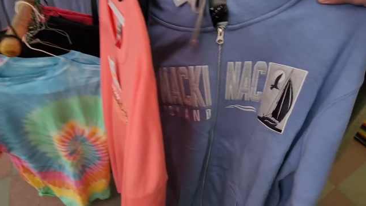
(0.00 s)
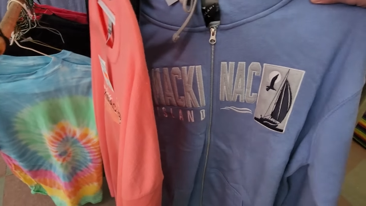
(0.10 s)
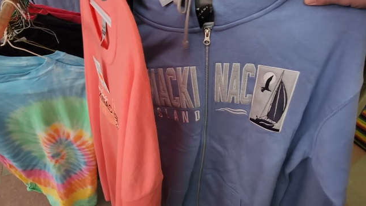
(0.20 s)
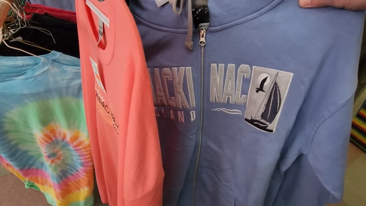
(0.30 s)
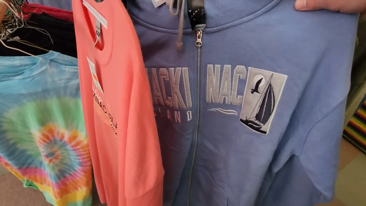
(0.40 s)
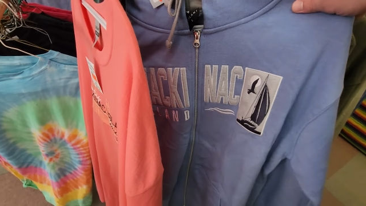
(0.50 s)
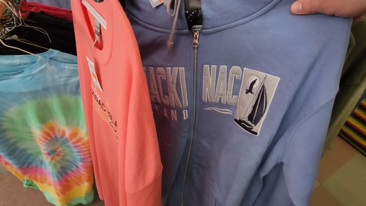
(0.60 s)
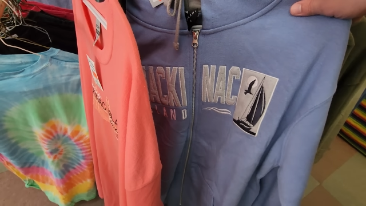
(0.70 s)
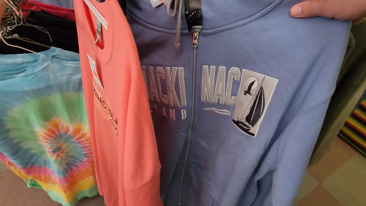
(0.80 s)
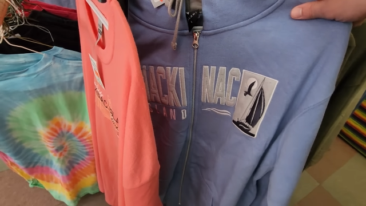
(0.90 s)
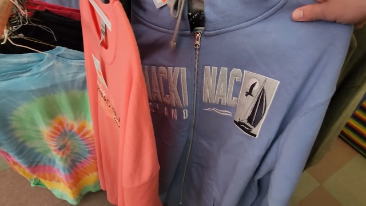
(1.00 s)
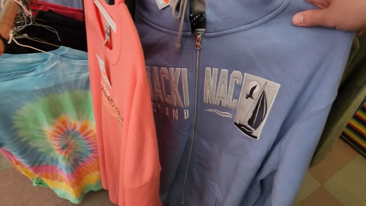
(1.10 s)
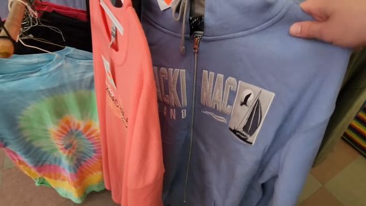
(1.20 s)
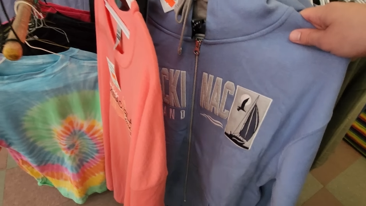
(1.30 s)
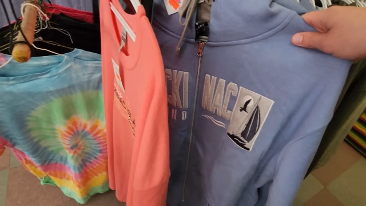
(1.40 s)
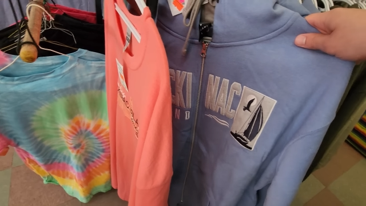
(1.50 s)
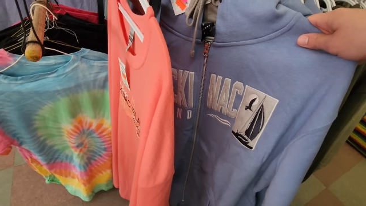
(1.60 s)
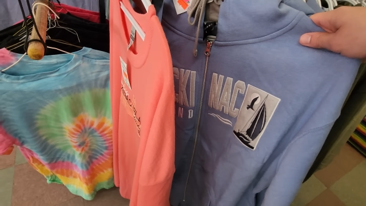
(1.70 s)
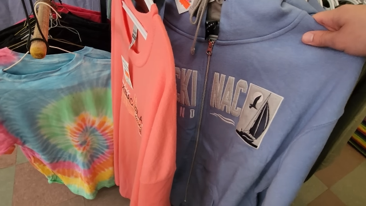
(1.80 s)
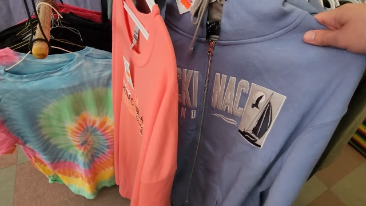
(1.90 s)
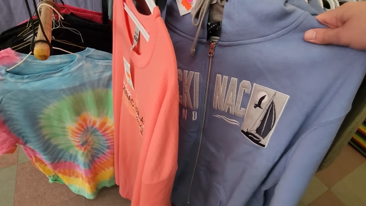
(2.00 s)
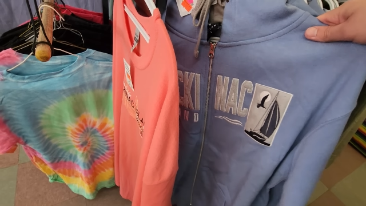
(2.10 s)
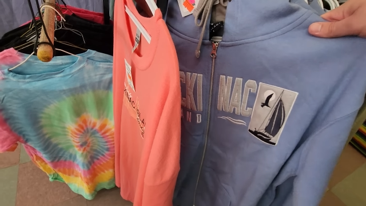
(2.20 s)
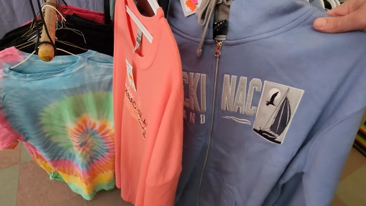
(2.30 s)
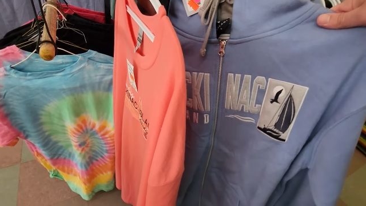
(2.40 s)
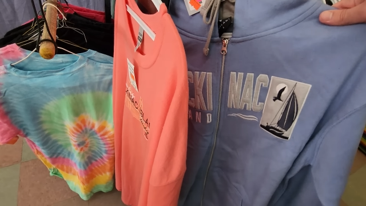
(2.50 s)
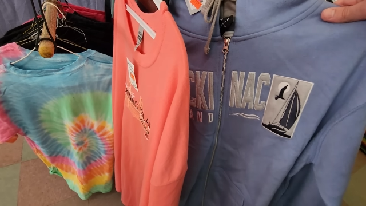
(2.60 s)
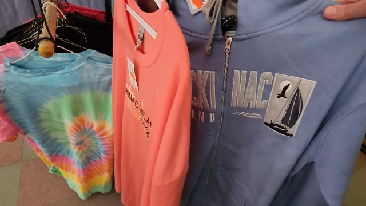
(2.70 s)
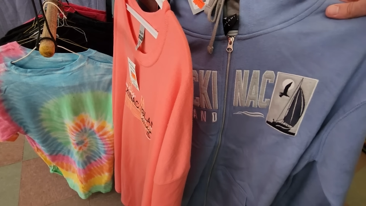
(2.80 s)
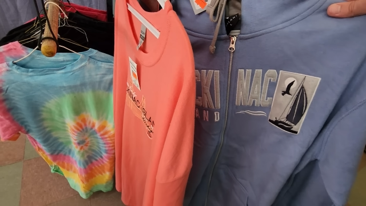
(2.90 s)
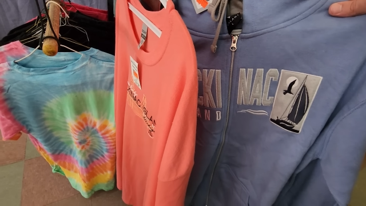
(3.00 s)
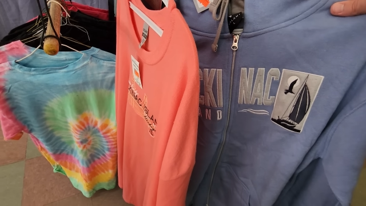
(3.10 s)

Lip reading: No face is visible, so there are no lips to read.